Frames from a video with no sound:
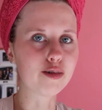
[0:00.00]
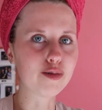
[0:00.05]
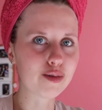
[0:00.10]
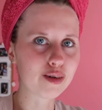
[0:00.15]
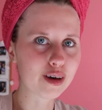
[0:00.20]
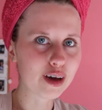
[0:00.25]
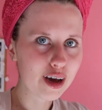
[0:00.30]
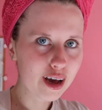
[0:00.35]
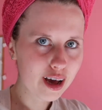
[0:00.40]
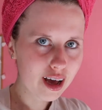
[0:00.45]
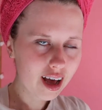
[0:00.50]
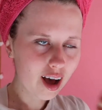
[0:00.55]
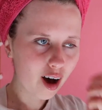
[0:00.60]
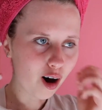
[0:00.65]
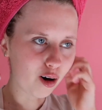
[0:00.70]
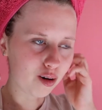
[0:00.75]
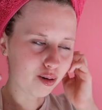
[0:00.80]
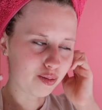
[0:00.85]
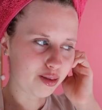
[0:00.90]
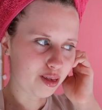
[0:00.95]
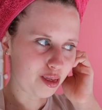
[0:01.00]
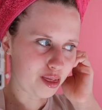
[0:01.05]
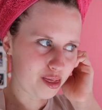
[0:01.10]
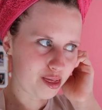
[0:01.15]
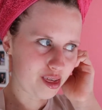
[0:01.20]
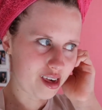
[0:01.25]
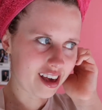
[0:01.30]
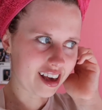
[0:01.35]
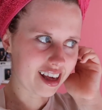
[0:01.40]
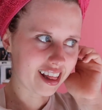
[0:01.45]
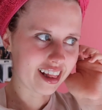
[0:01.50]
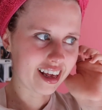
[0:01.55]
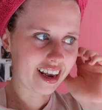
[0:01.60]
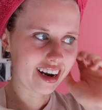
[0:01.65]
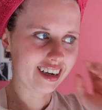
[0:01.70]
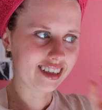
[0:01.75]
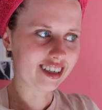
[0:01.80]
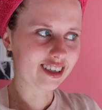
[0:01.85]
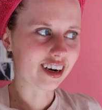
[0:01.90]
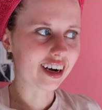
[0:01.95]
off, off the thing and
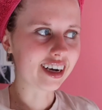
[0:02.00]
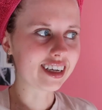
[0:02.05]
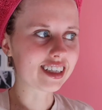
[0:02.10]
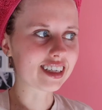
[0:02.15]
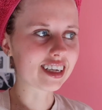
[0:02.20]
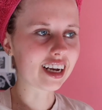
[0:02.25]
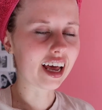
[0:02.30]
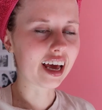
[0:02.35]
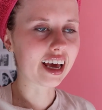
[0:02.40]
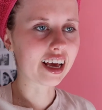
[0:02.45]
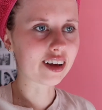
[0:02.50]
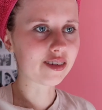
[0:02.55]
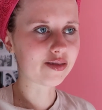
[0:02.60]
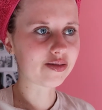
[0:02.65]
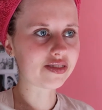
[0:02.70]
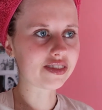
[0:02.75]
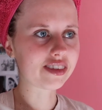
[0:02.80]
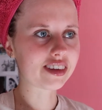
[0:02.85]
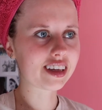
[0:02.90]
then I tried to like